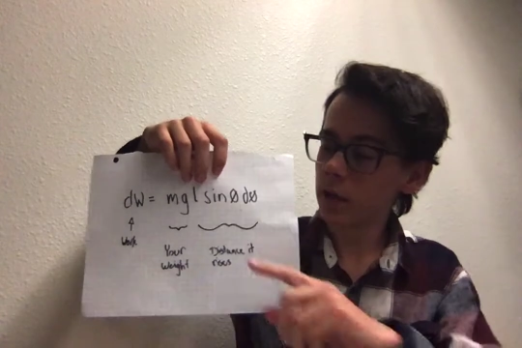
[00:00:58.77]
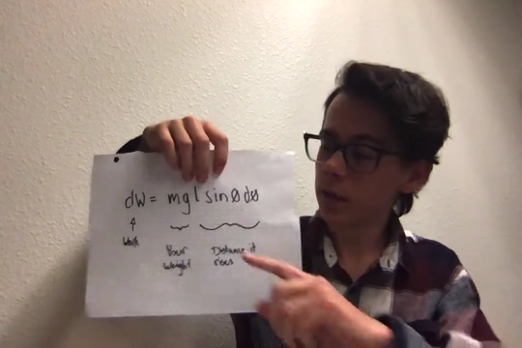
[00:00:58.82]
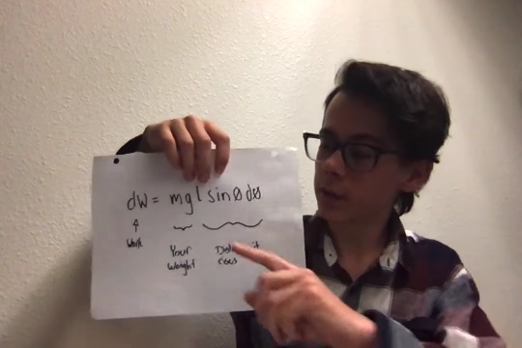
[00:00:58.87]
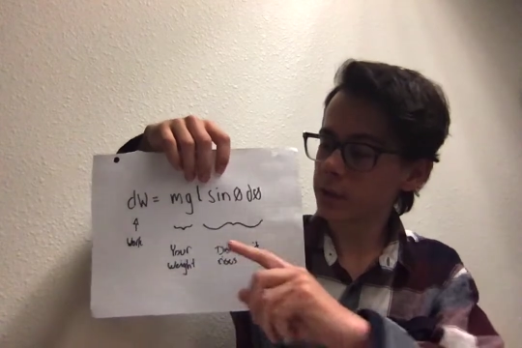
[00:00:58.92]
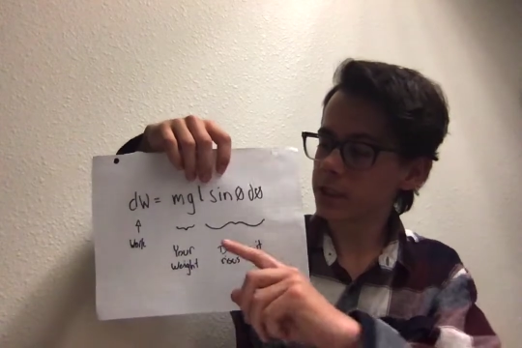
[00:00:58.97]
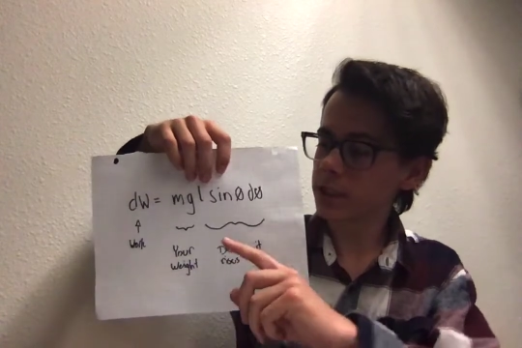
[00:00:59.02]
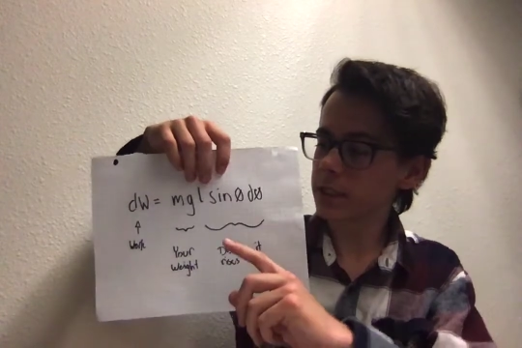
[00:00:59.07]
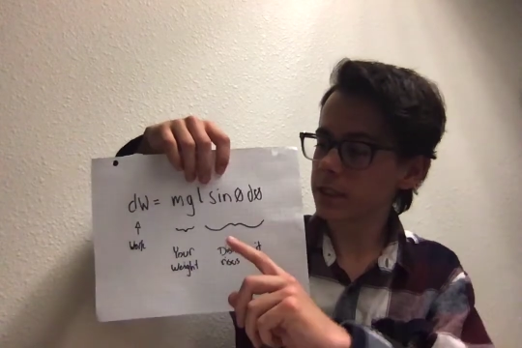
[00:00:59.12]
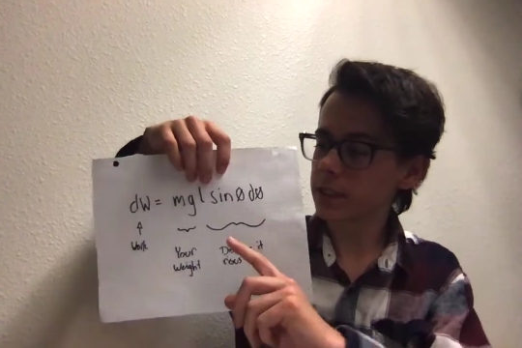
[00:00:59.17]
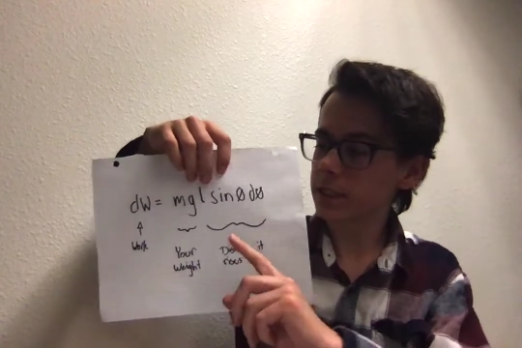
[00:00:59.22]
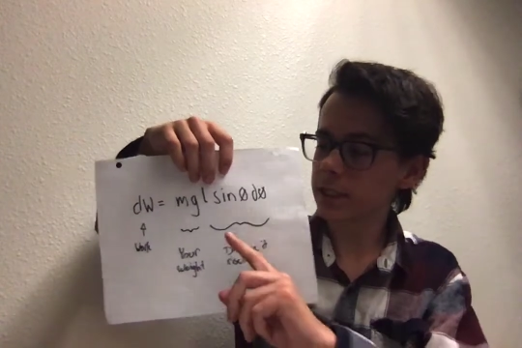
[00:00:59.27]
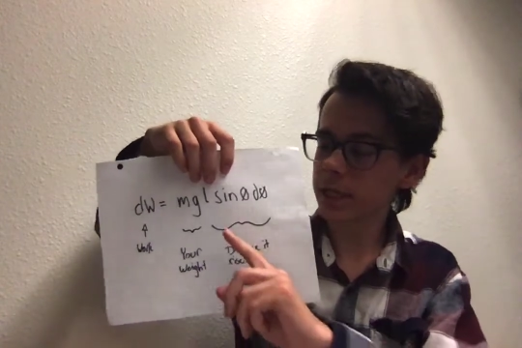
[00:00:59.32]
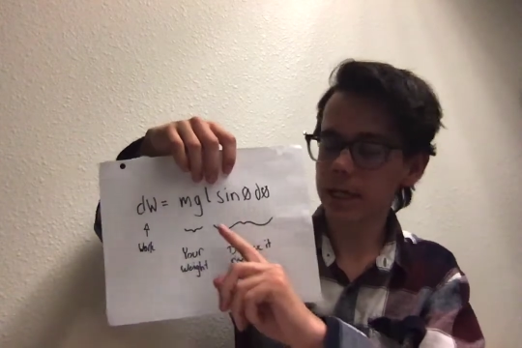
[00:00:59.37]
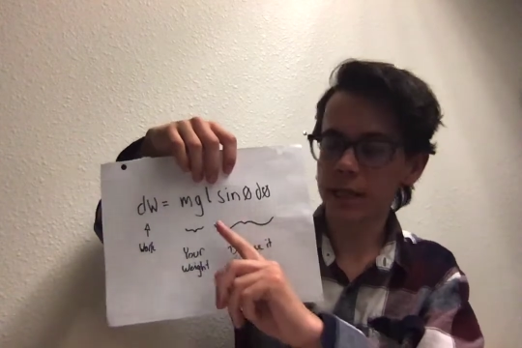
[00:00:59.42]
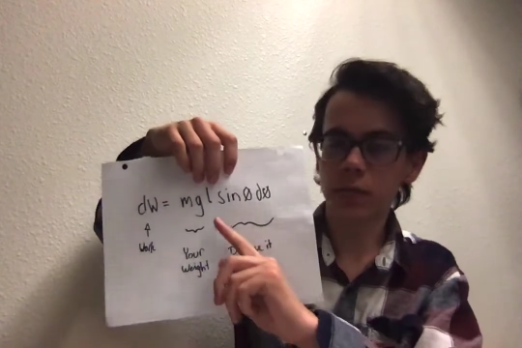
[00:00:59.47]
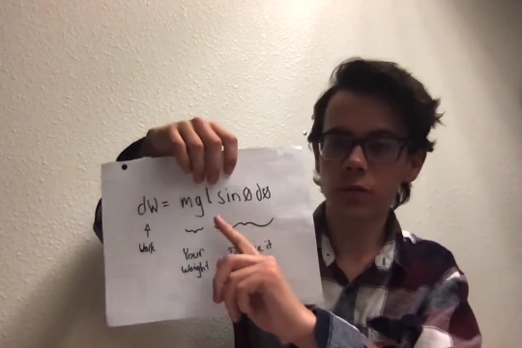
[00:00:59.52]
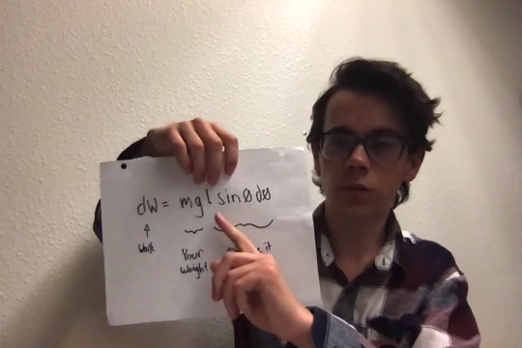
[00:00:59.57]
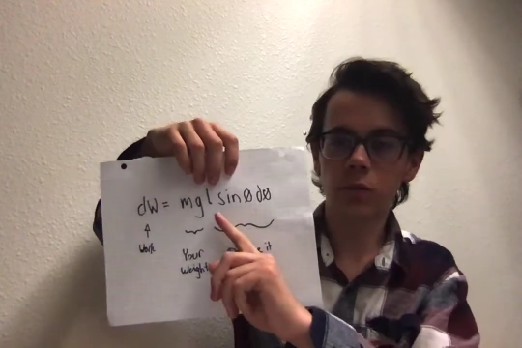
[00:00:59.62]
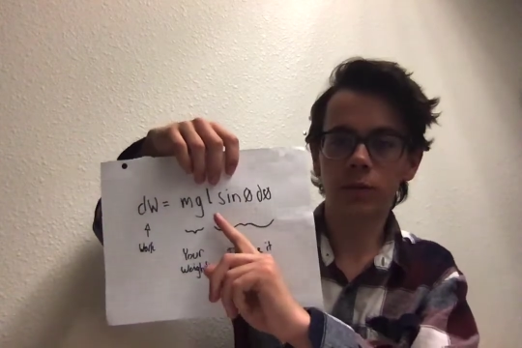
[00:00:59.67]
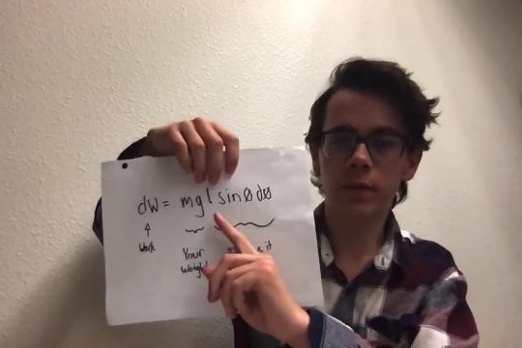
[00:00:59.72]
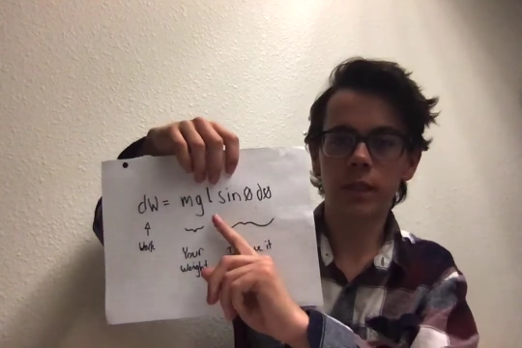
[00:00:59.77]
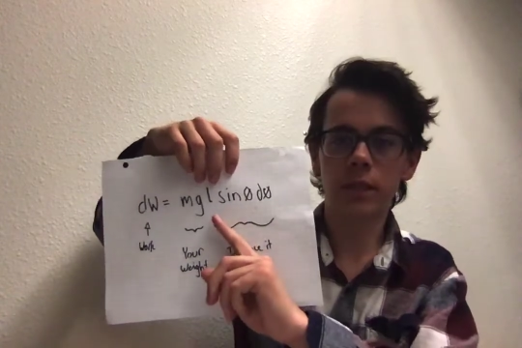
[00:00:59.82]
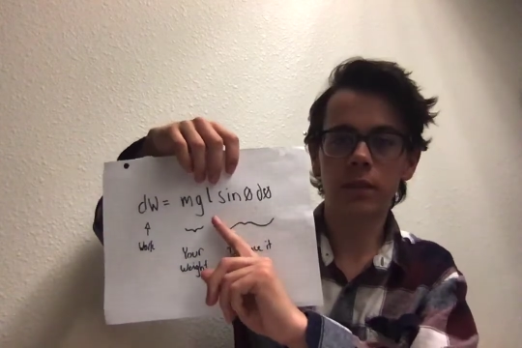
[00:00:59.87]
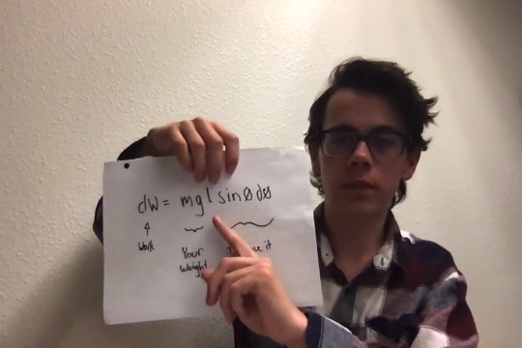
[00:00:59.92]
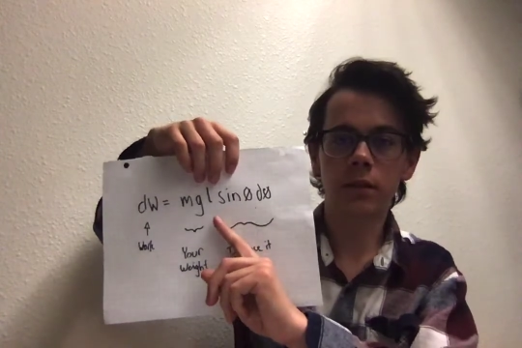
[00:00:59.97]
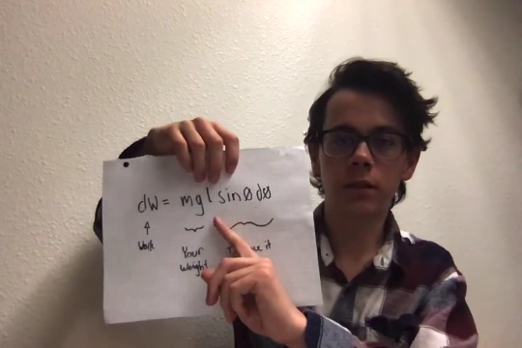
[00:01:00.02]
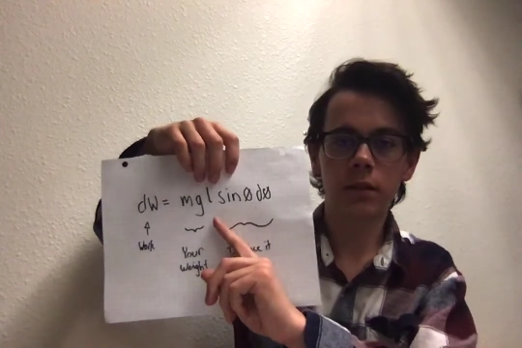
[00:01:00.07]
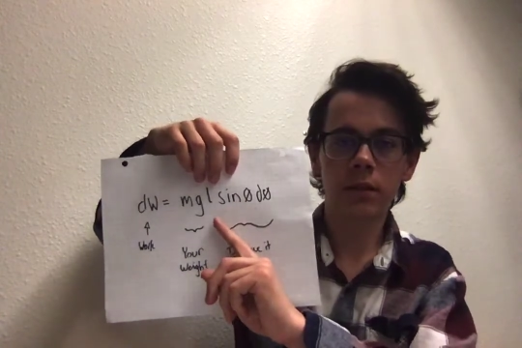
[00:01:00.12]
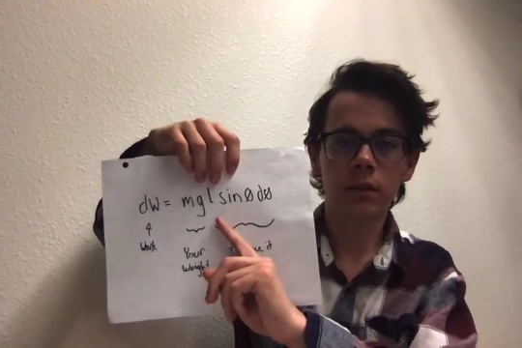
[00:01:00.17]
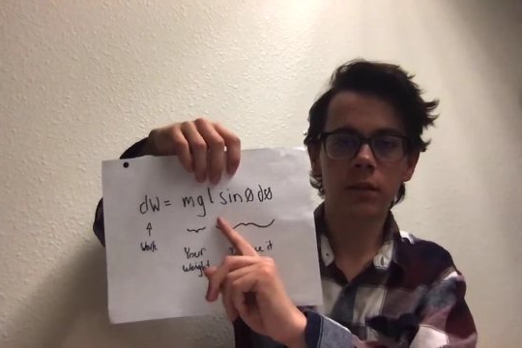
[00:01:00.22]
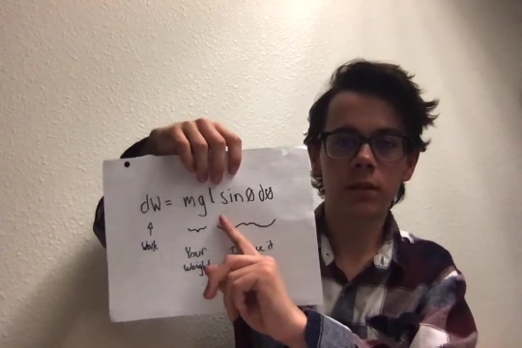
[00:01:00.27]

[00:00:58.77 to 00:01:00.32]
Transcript: which in this case will be